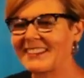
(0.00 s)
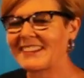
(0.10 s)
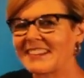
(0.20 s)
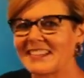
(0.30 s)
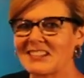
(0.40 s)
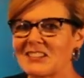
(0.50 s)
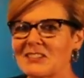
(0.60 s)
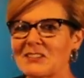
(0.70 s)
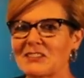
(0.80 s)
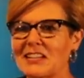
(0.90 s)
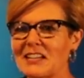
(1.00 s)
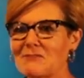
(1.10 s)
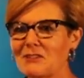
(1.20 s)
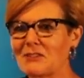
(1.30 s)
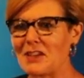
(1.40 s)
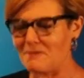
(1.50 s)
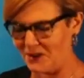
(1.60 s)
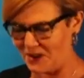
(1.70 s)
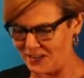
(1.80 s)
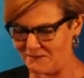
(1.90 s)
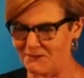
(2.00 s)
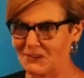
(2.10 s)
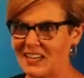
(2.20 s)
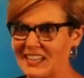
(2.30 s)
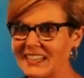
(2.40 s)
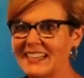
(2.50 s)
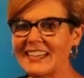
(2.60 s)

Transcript: glad to glad to throw that part in for you.